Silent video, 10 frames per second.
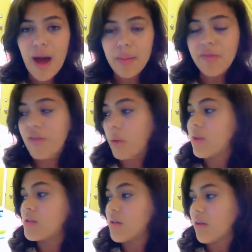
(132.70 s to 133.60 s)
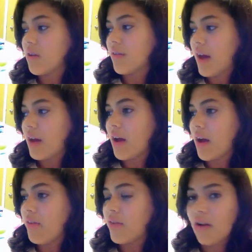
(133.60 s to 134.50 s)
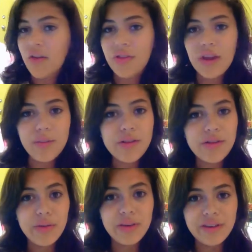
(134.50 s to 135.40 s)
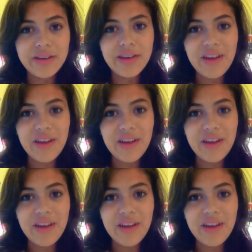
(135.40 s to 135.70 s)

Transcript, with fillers: I've been focused on all of that. I forgot that I'm a student.